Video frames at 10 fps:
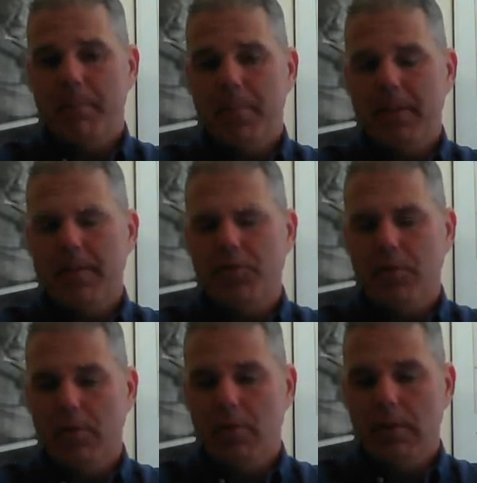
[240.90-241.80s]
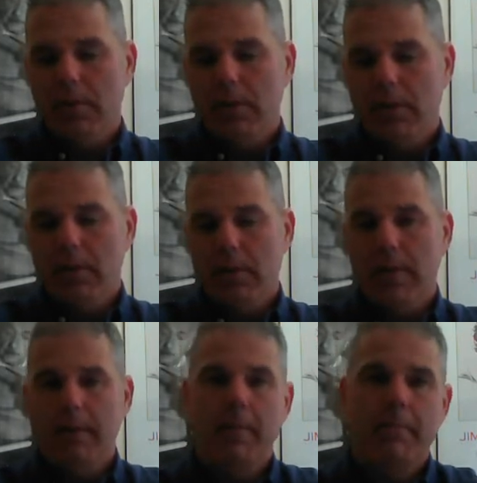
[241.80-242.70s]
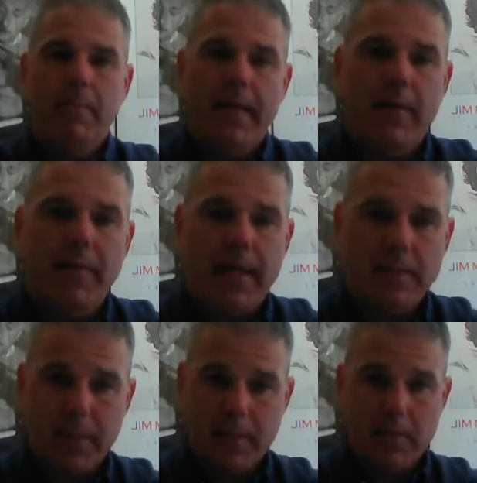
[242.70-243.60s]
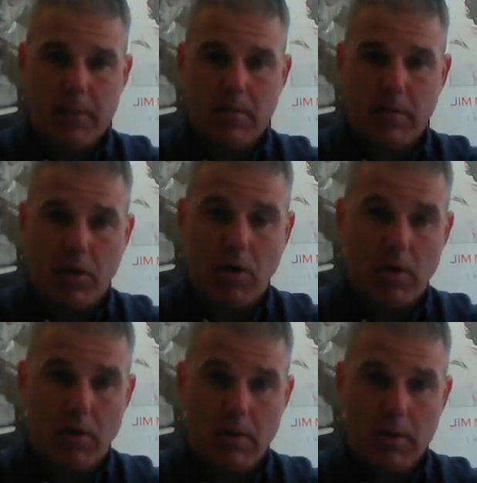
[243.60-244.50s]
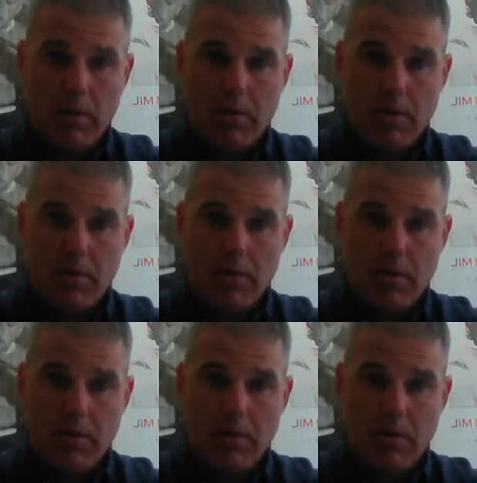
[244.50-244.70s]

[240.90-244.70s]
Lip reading: potential negative aspects that could occur